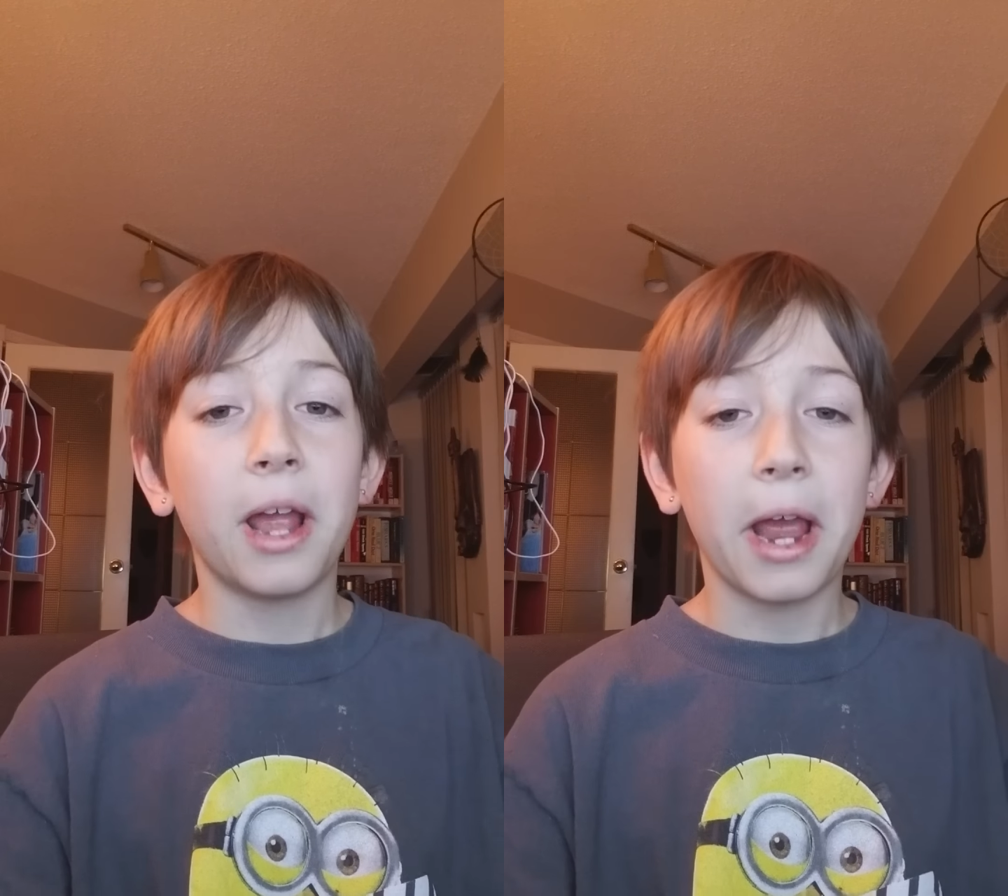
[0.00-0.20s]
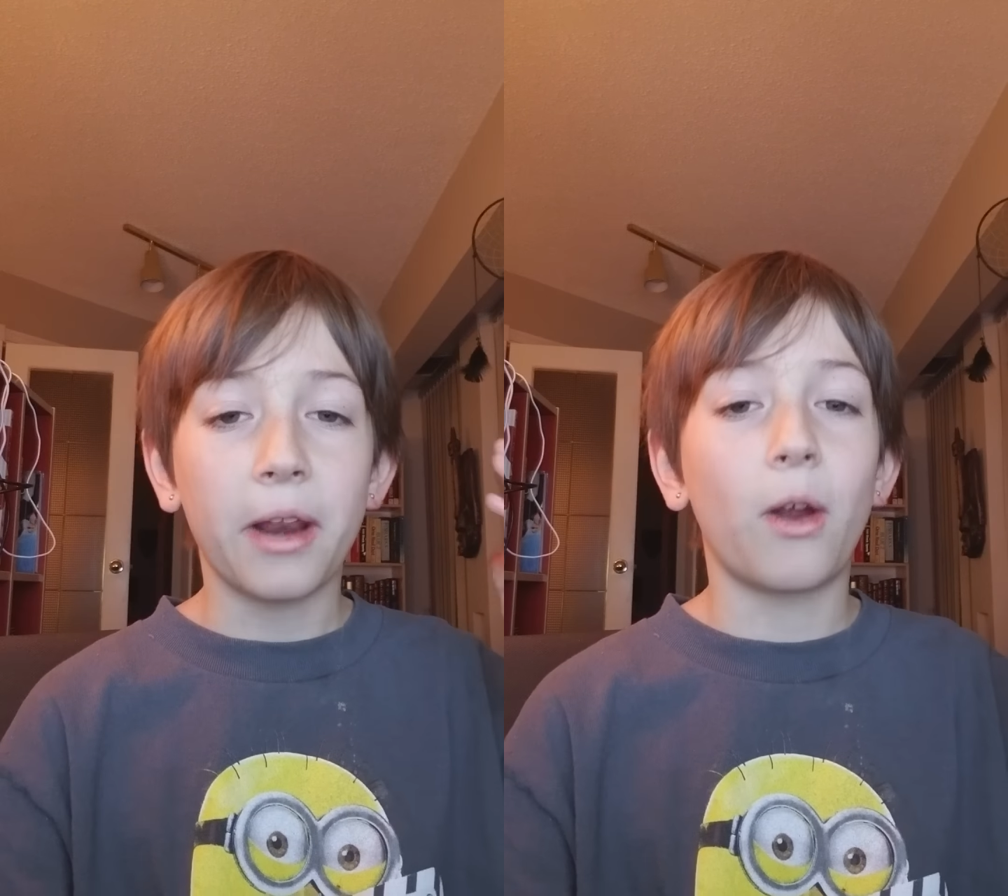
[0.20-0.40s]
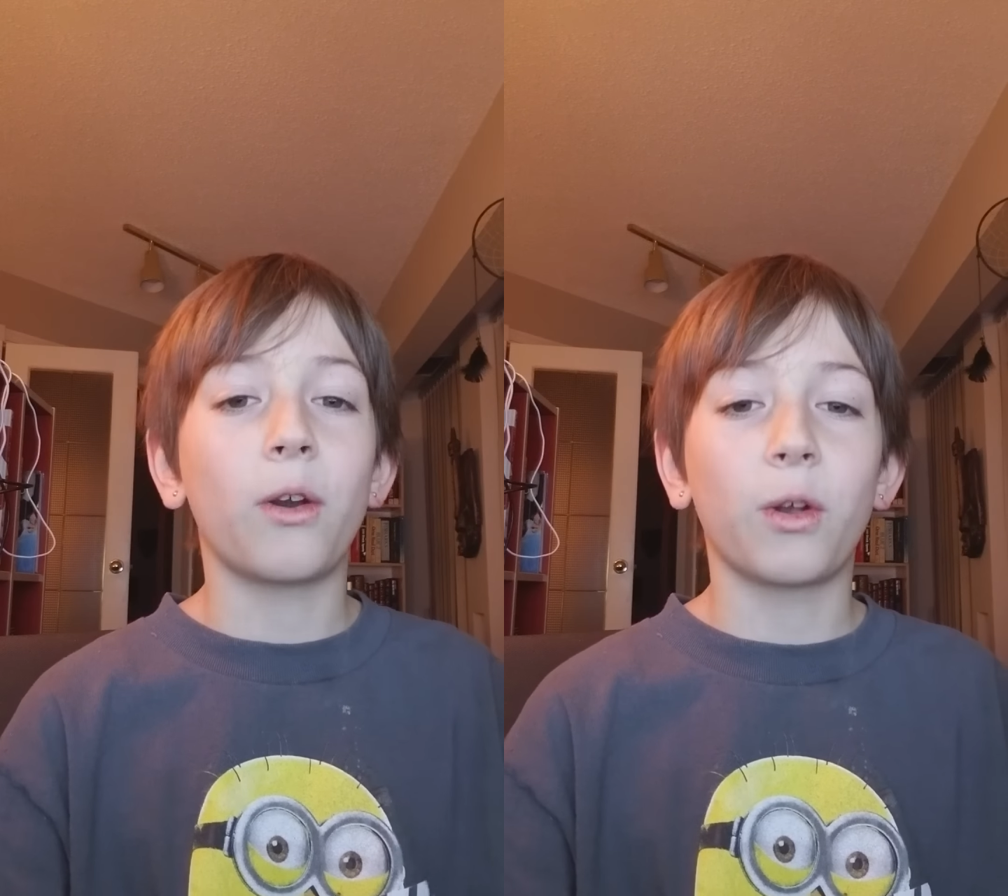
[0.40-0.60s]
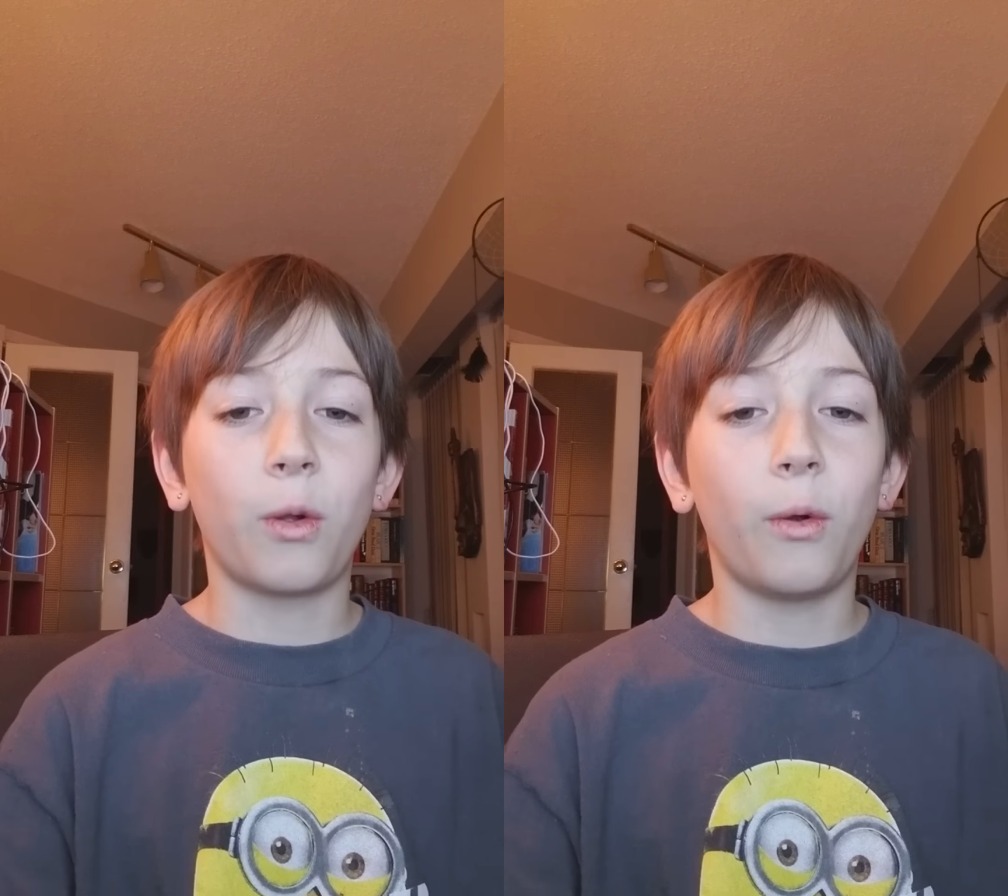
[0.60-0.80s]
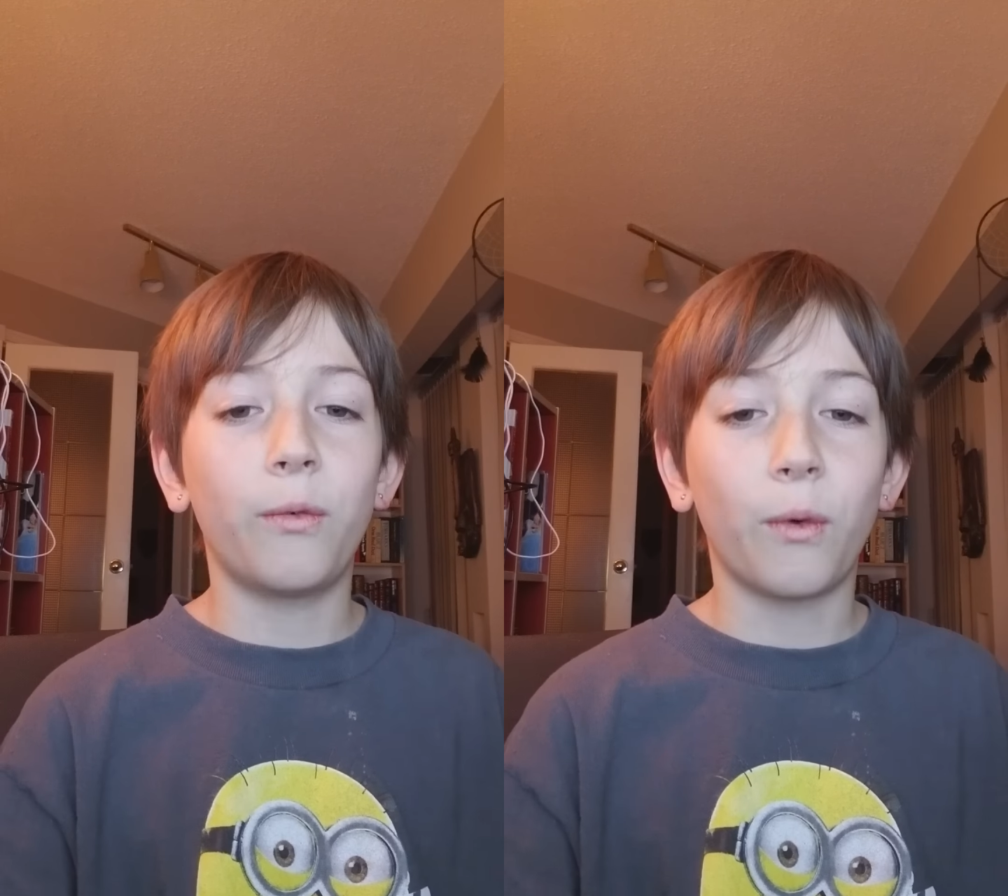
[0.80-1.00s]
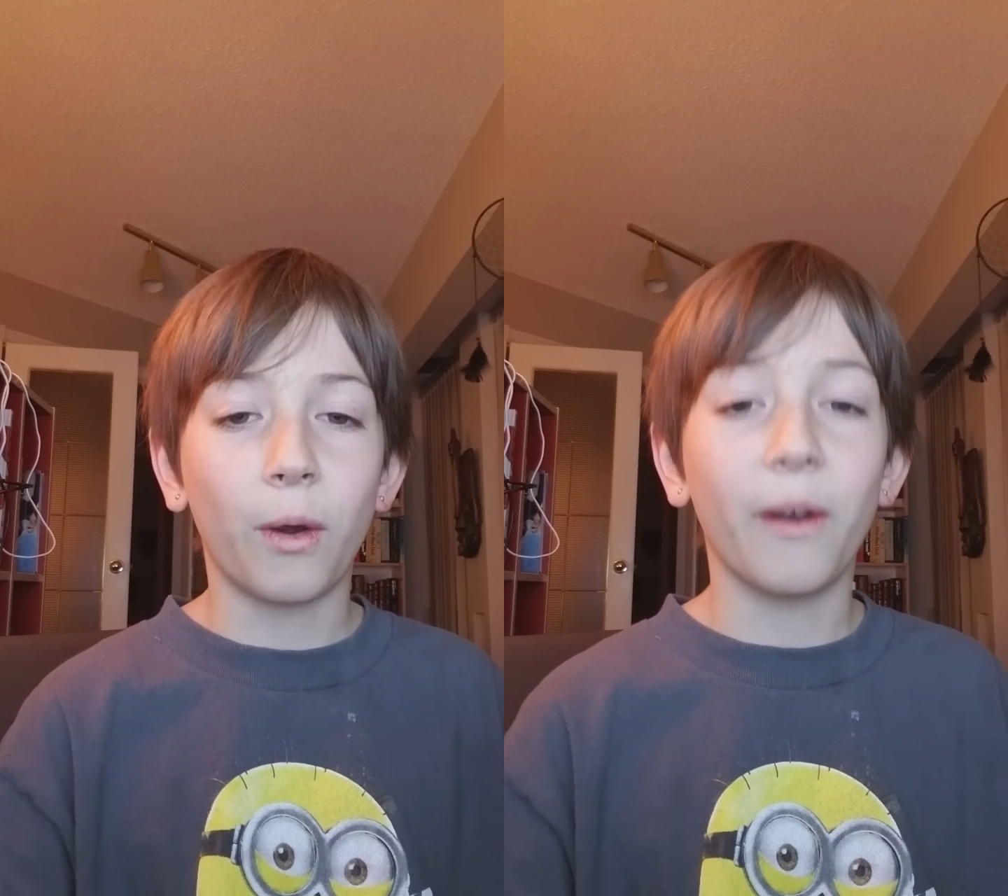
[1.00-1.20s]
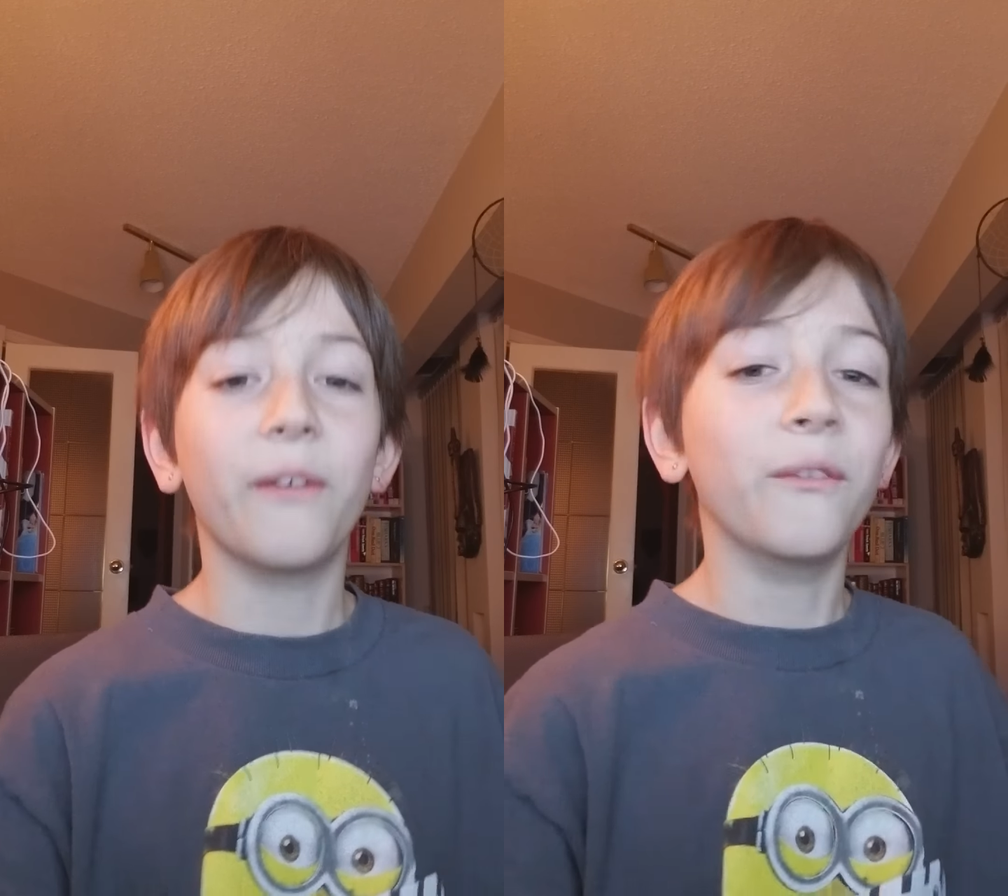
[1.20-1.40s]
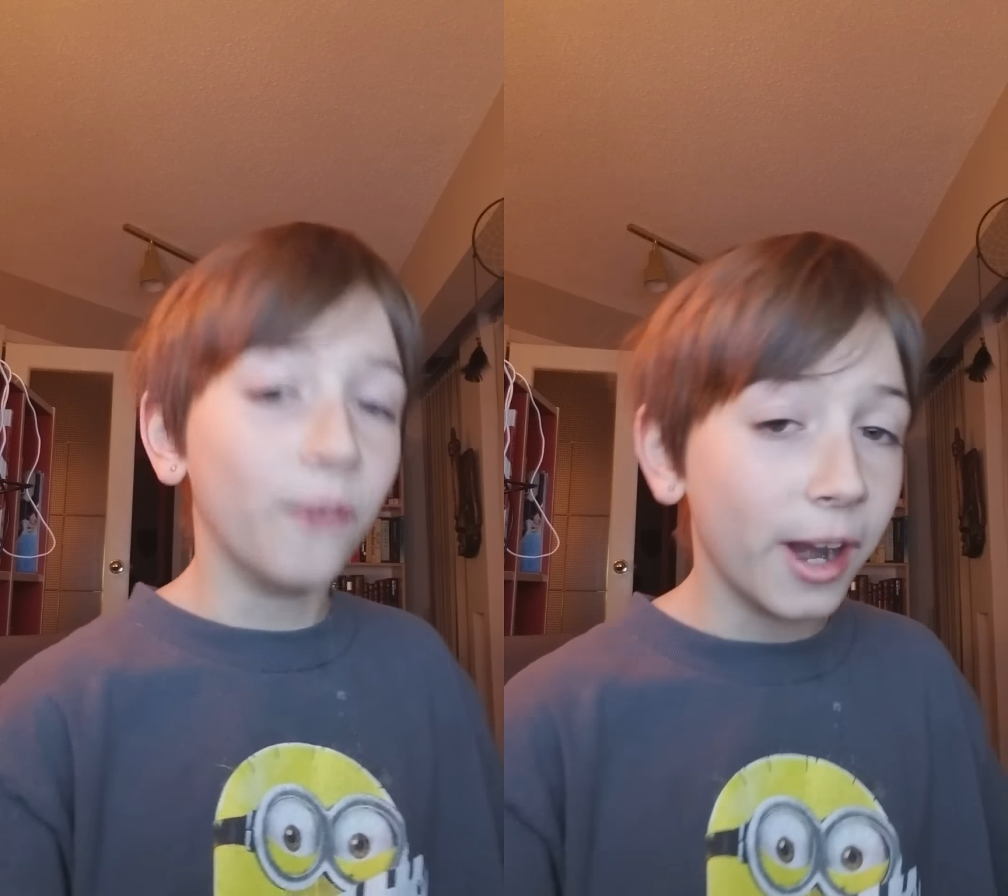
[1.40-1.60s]
an article for it
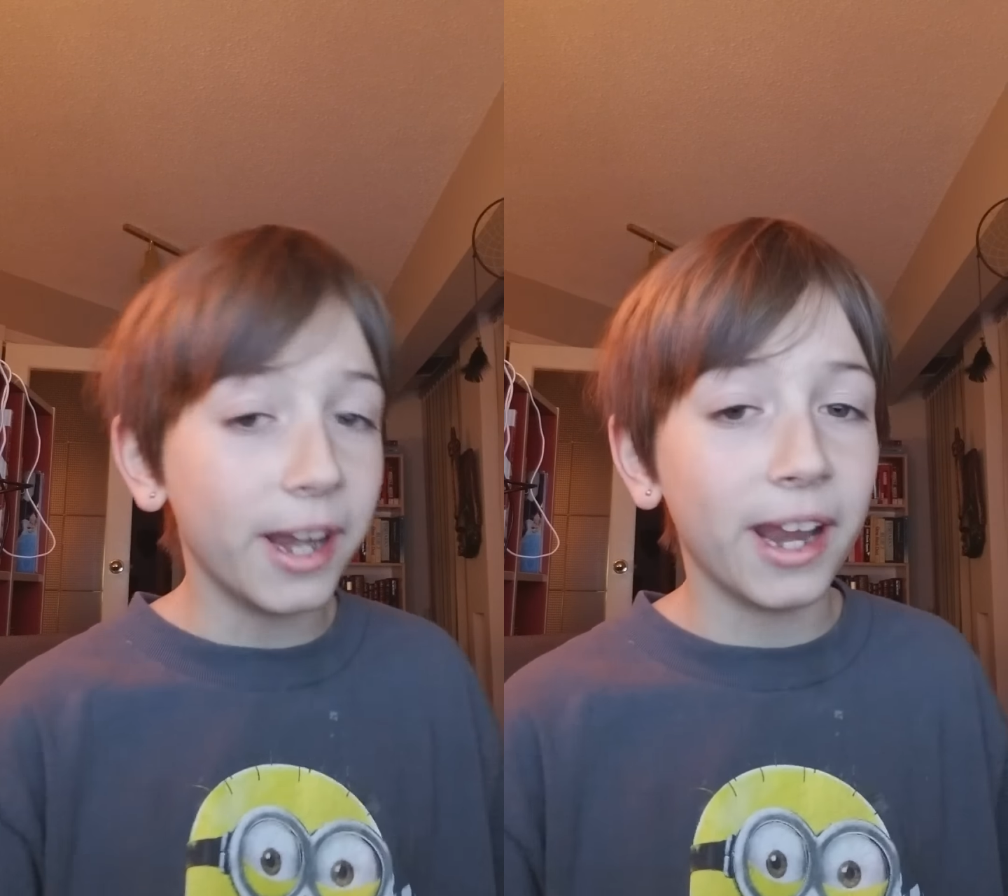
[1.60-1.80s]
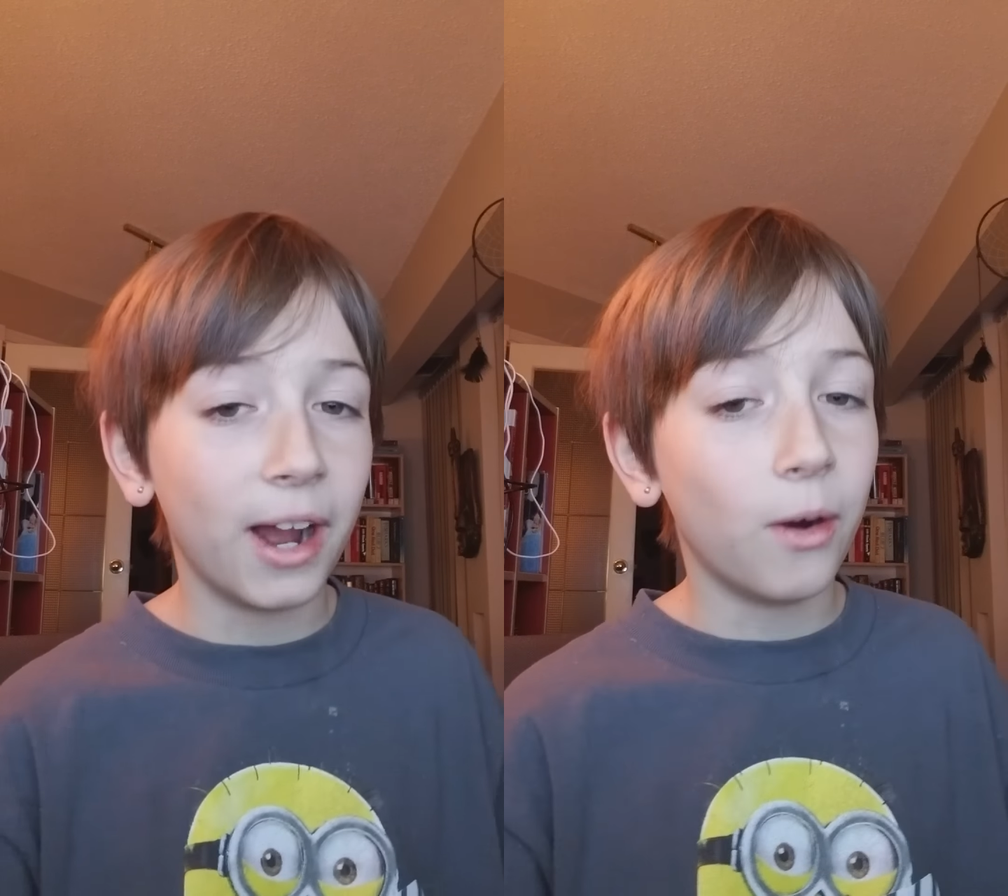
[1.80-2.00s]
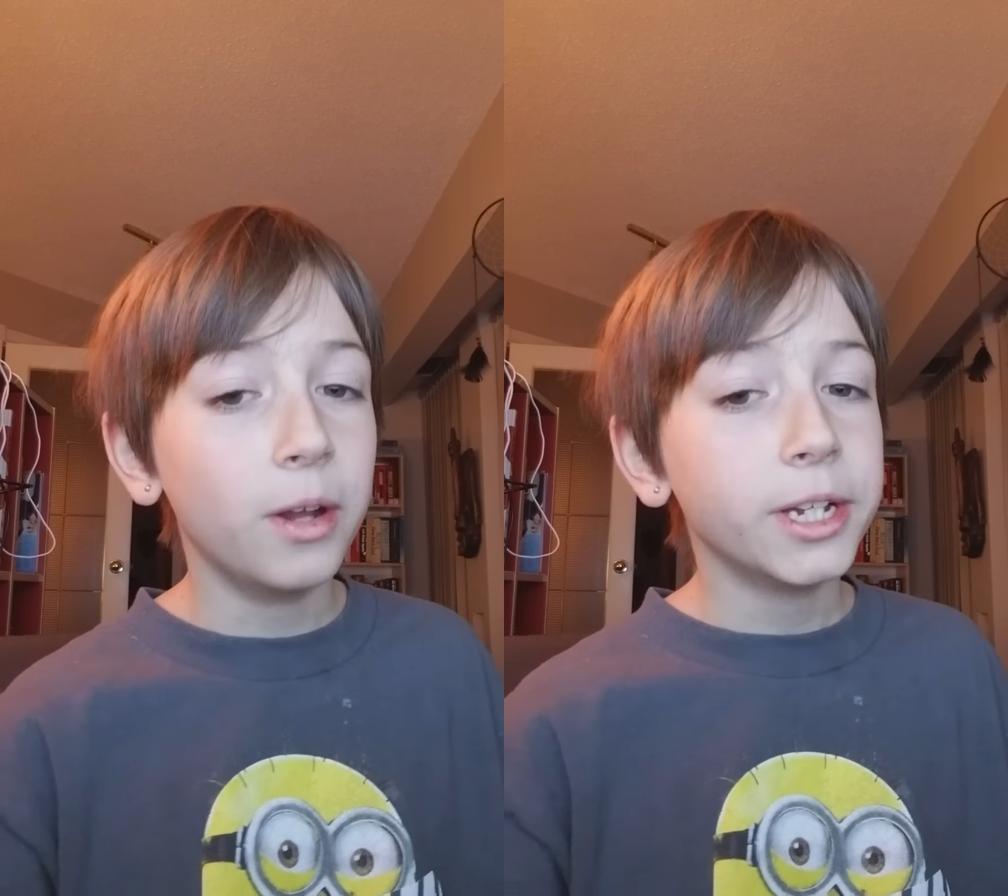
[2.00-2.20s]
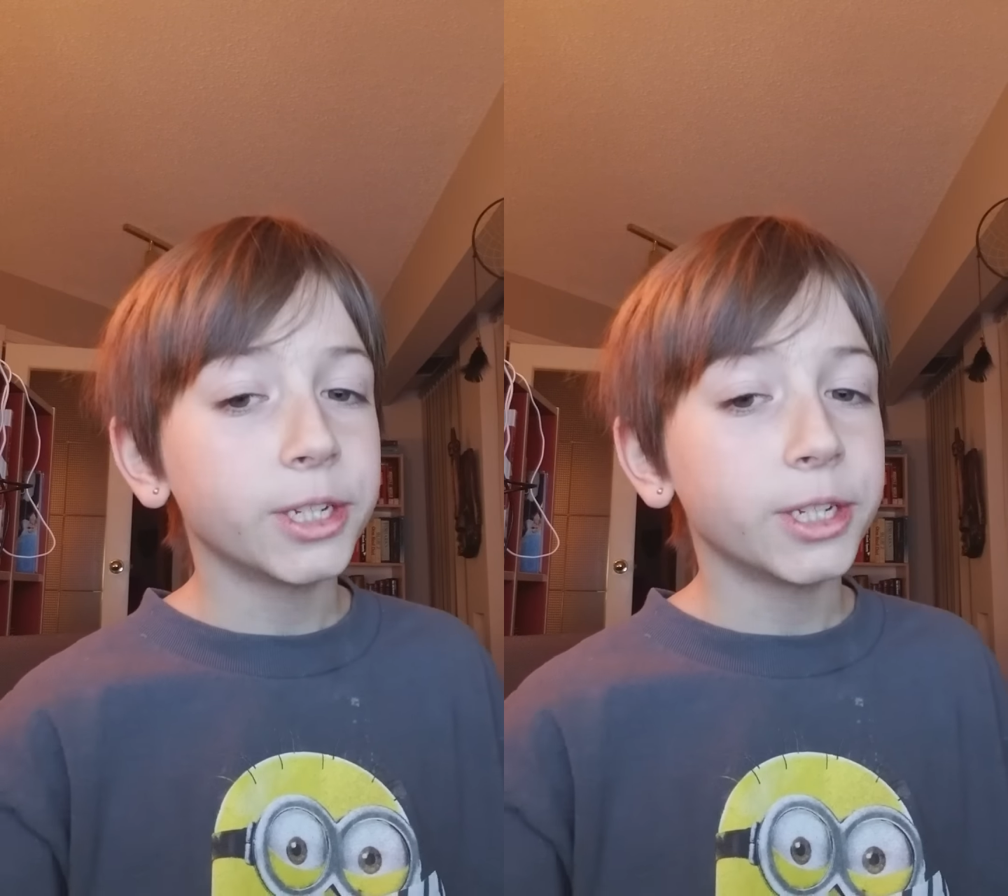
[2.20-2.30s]
right now.